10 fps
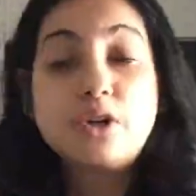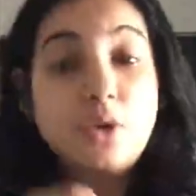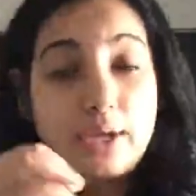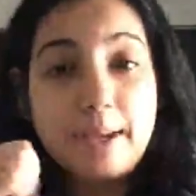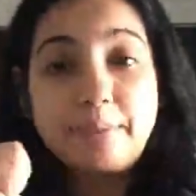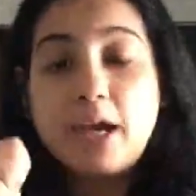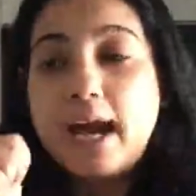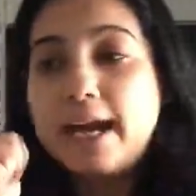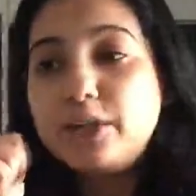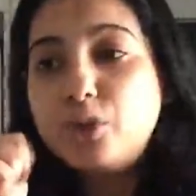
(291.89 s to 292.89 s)
okay,
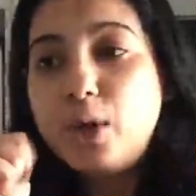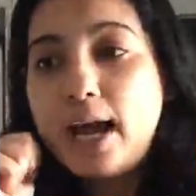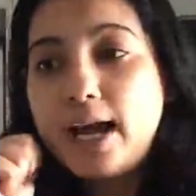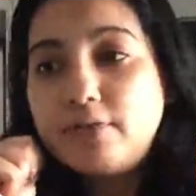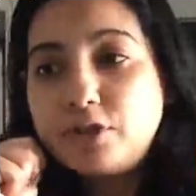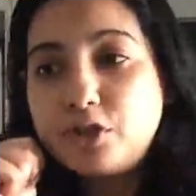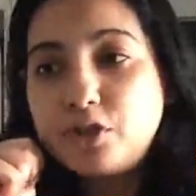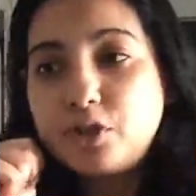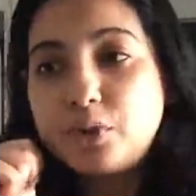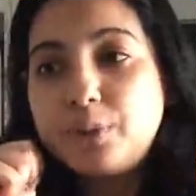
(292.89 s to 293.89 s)
and you have to
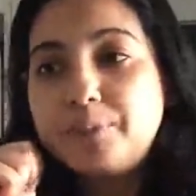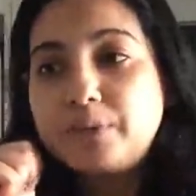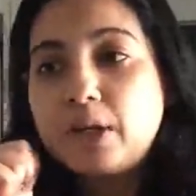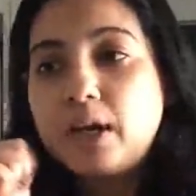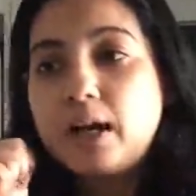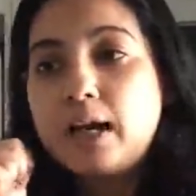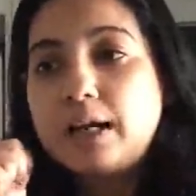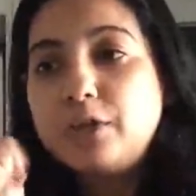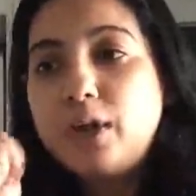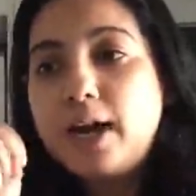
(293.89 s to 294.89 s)
do
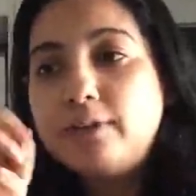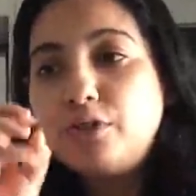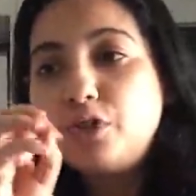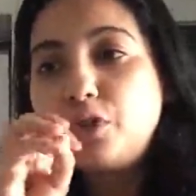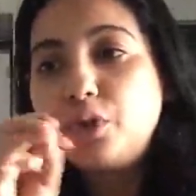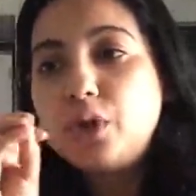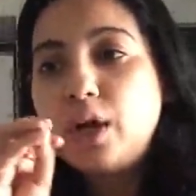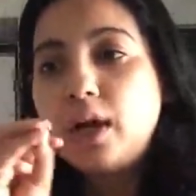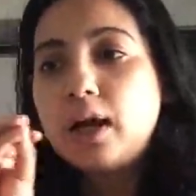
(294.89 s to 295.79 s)
you have to